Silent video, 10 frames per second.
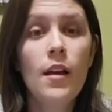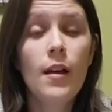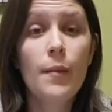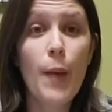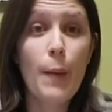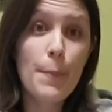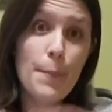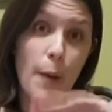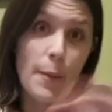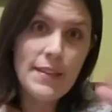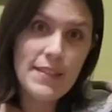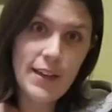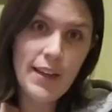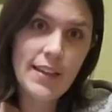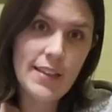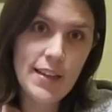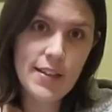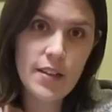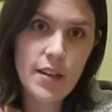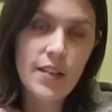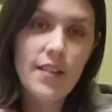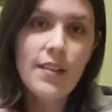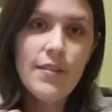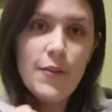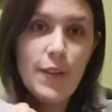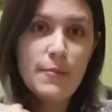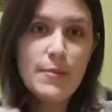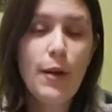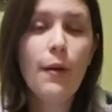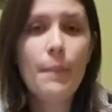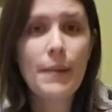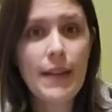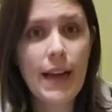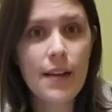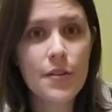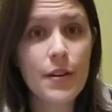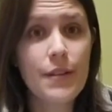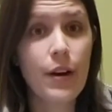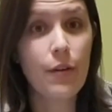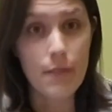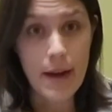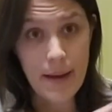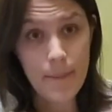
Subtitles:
puppy staircases for them to go up and down, or even a ramp,